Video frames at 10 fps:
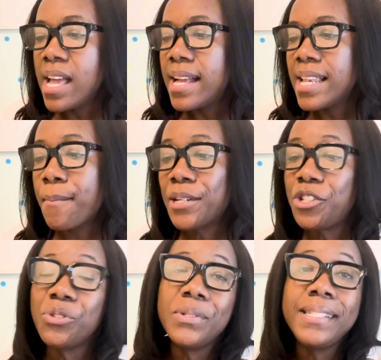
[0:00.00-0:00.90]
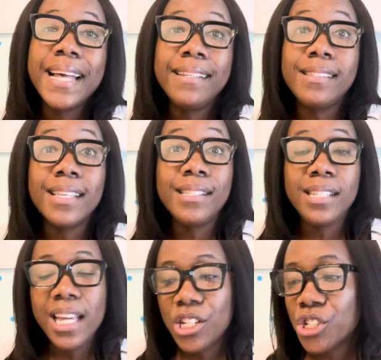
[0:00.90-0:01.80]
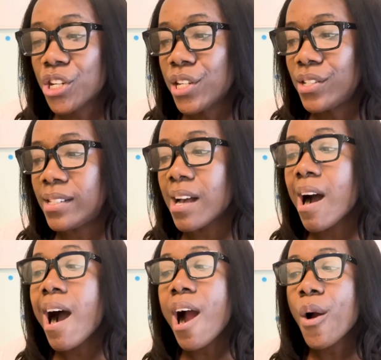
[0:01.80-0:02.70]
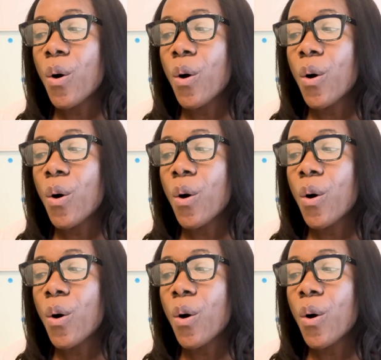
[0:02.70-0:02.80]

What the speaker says: Number 2 says the teachers are